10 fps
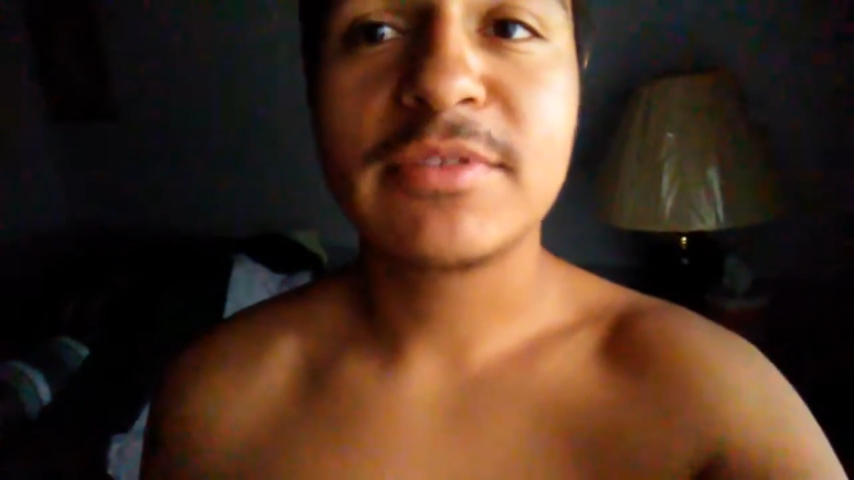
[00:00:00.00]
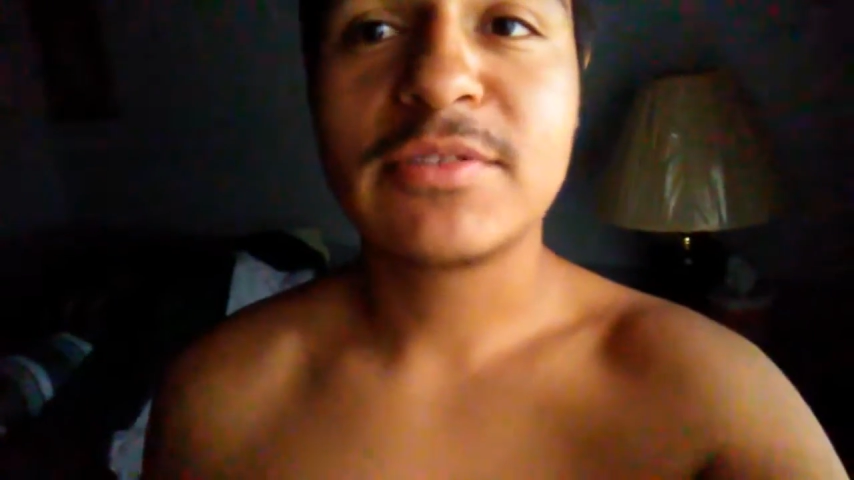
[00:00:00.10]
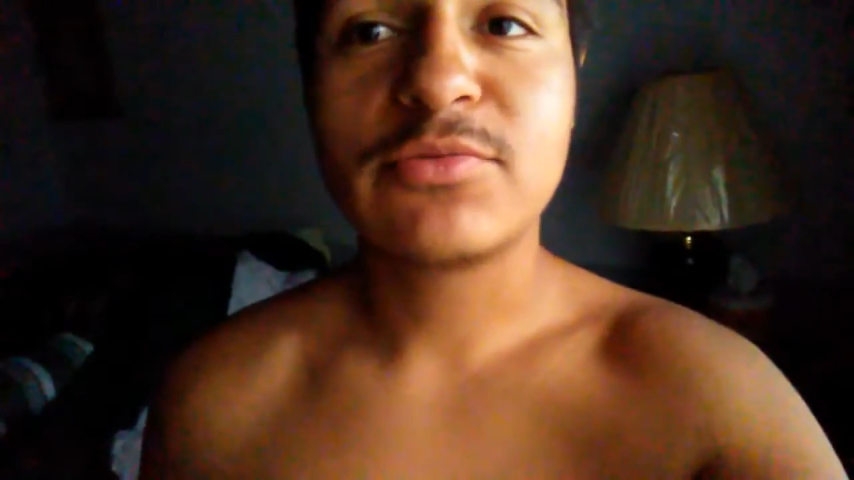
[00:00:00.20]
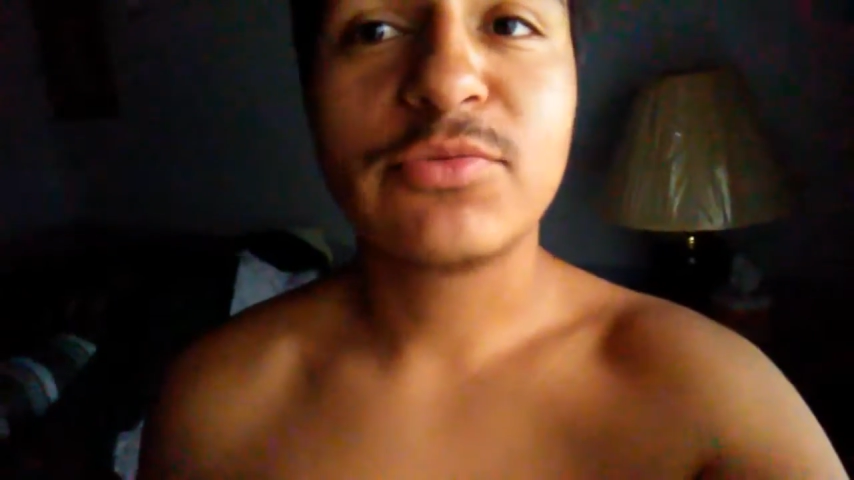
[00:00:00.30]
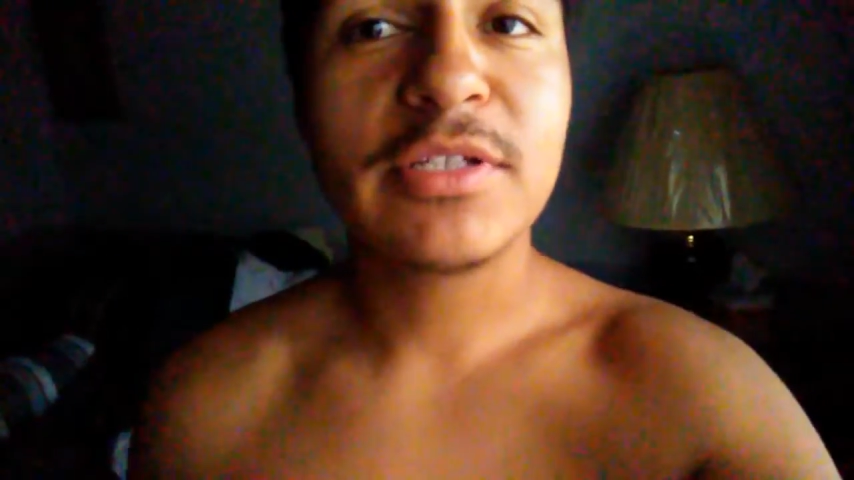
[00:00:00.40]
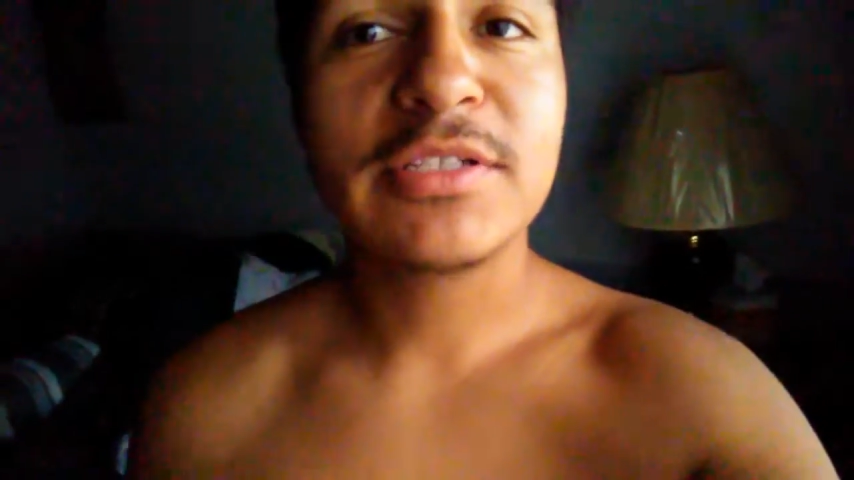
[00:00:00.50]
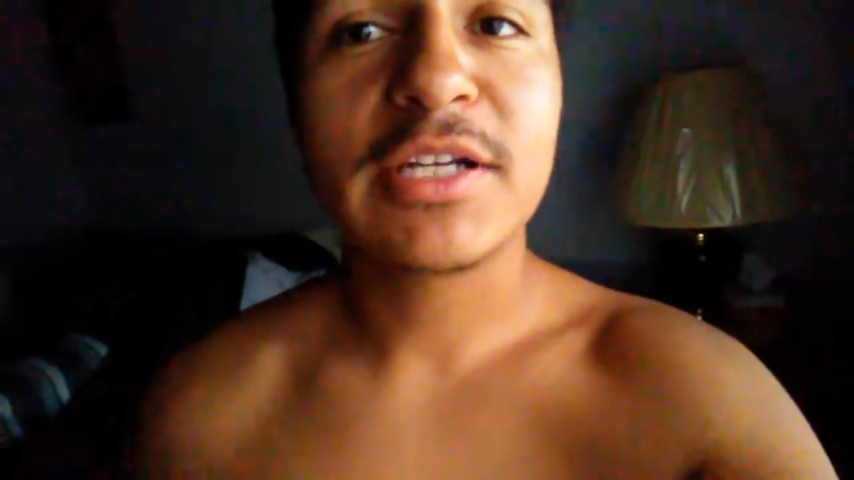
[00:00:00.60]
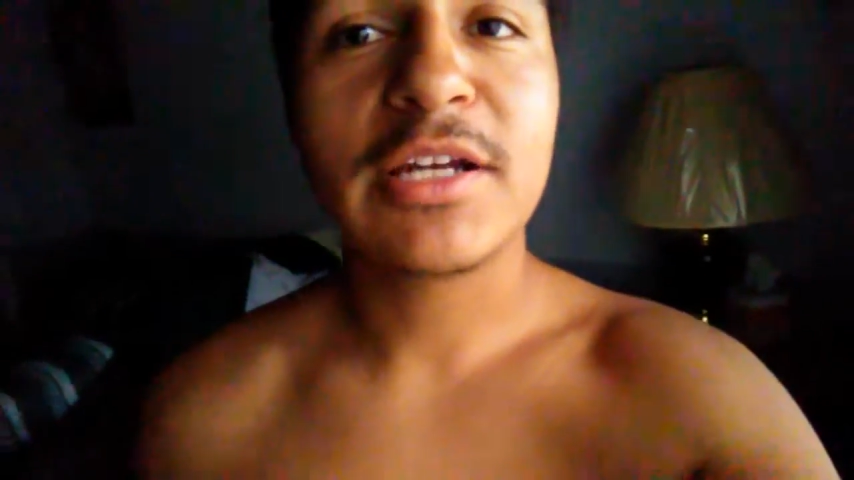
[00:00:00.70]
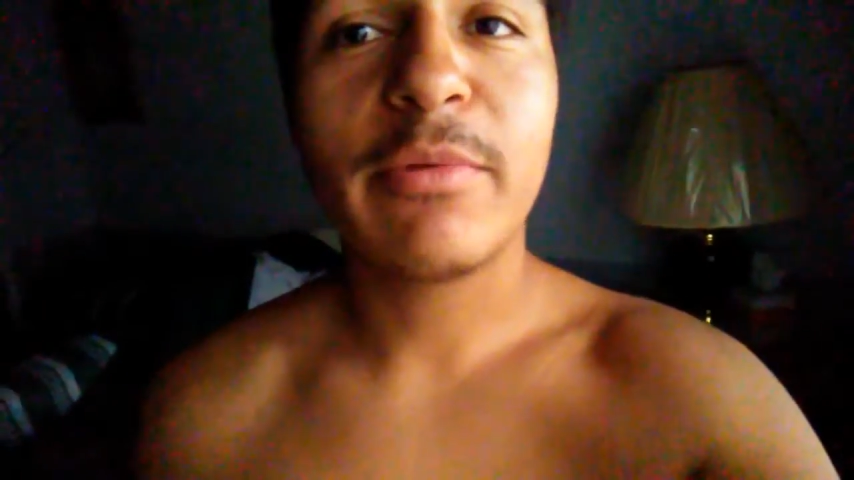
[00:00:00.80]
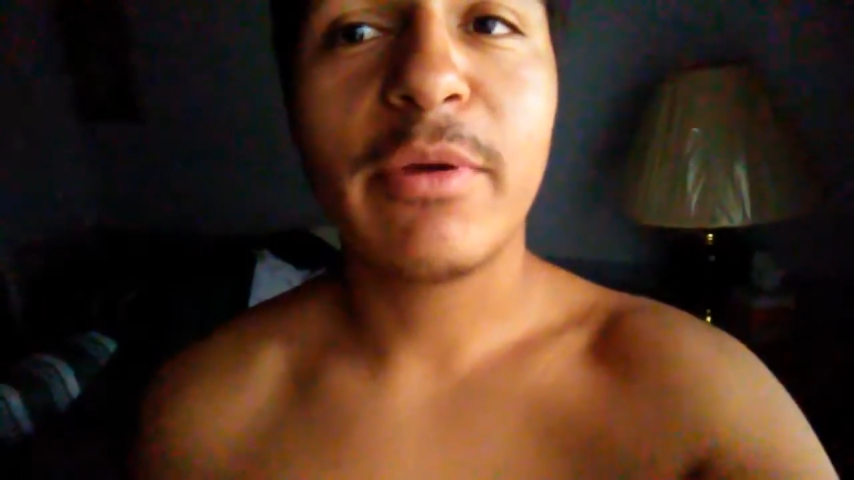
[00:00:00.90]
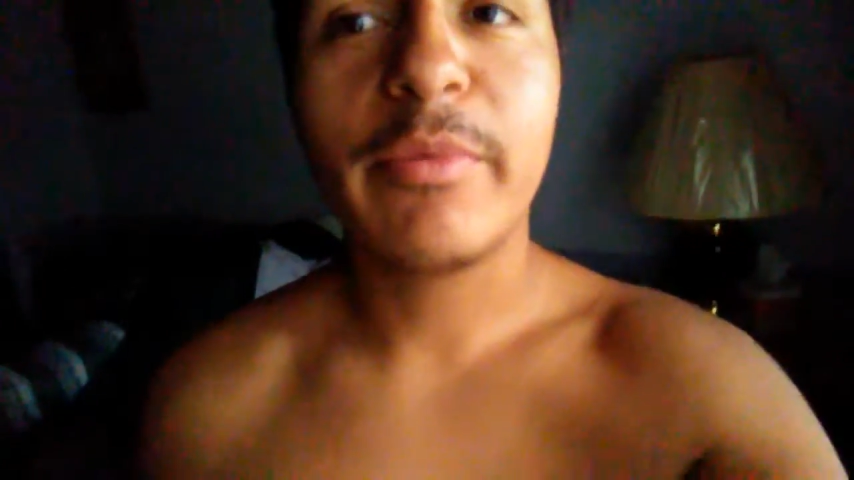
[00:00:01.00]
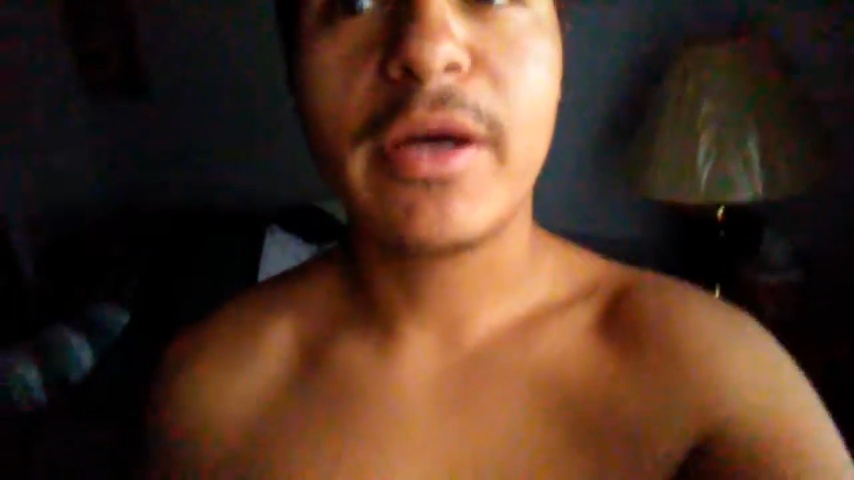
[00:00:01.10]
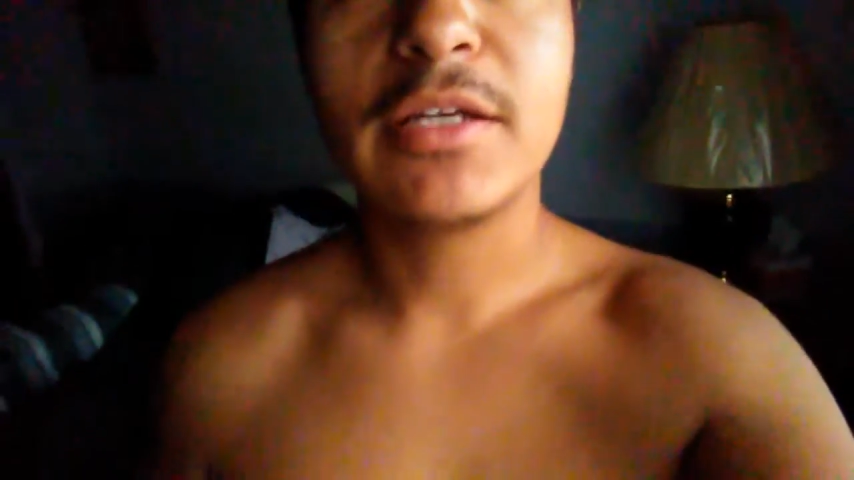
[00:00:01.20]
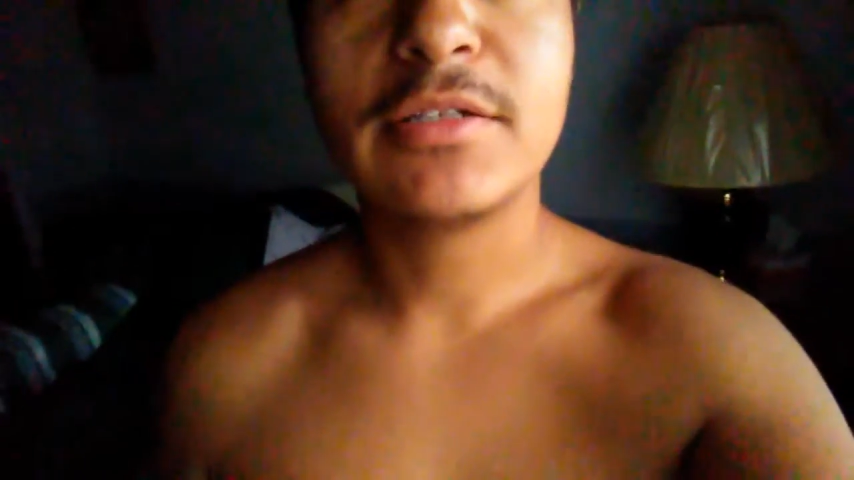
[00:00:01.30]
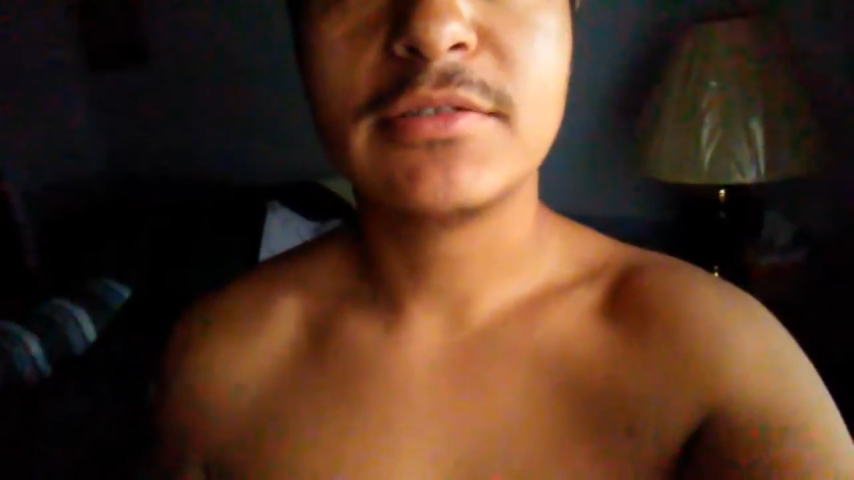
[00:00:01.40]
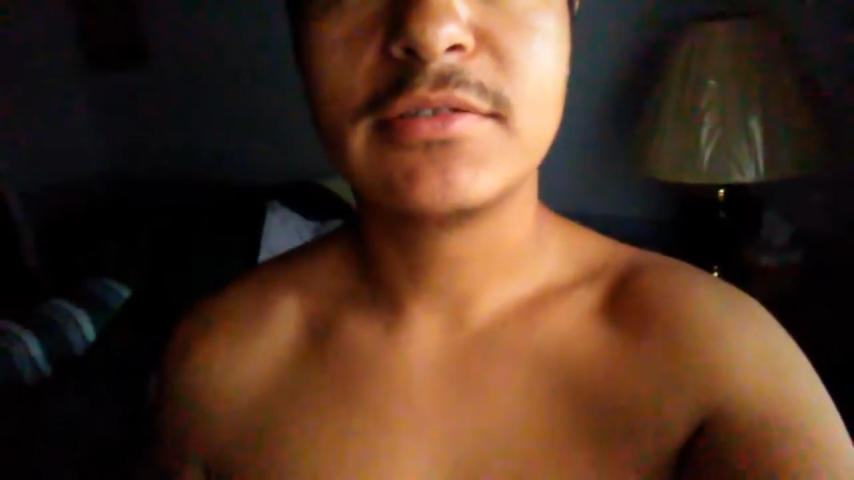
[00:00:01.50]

just really checking on my body.